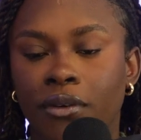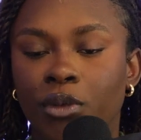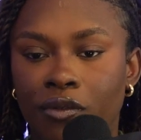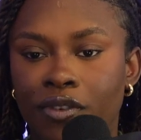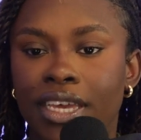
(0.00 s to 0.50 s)
from
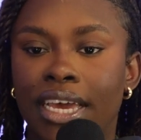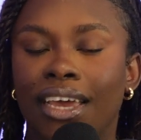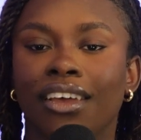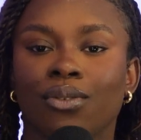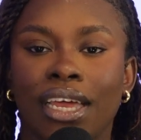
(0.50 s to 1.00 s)
the VA,
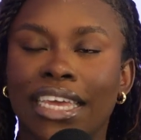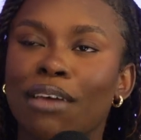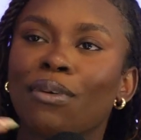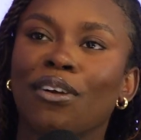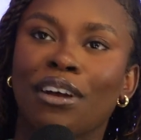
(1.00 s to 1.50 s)
because when I
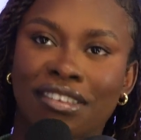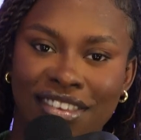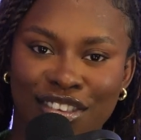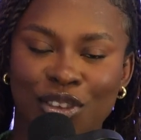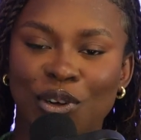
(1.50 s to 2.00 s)
came across
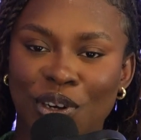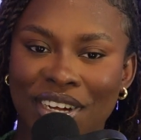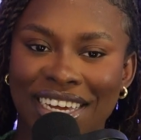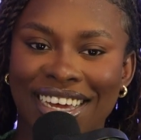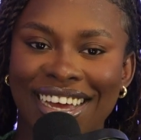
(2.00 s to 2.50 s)
the
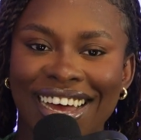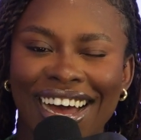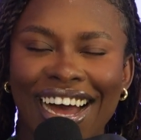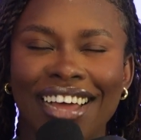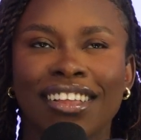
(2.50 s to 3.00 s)
story,
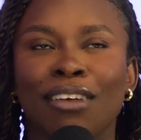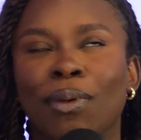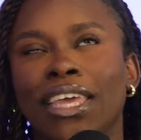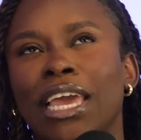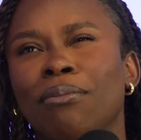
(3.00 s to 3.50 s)
it
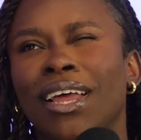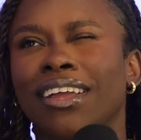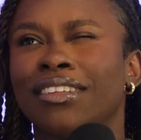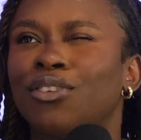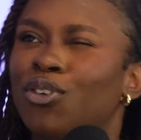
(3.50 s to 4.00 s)
became like,